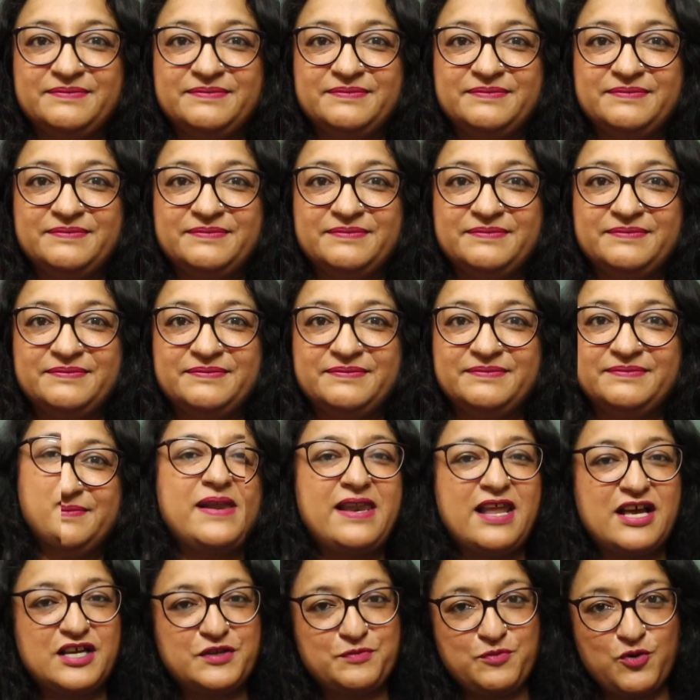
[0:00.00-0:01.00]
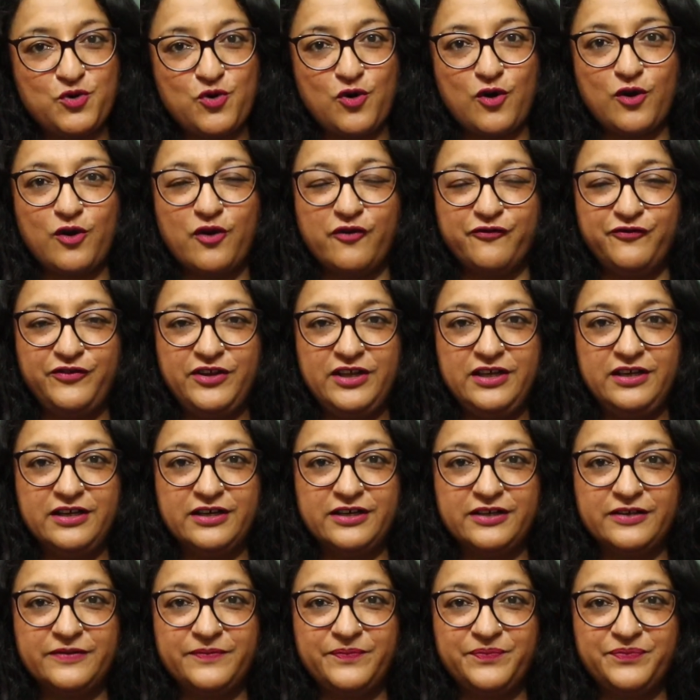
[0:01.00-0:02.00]
So this was my last book haul of the
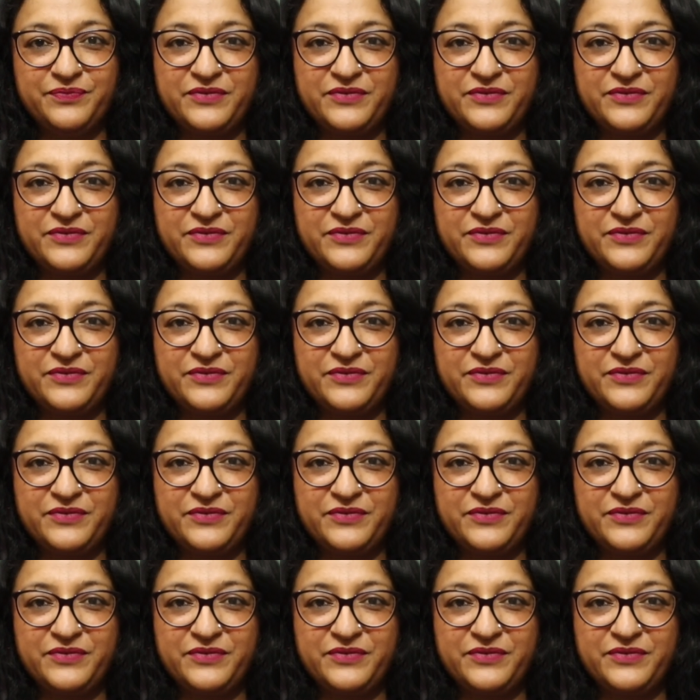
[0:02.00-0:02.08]
year.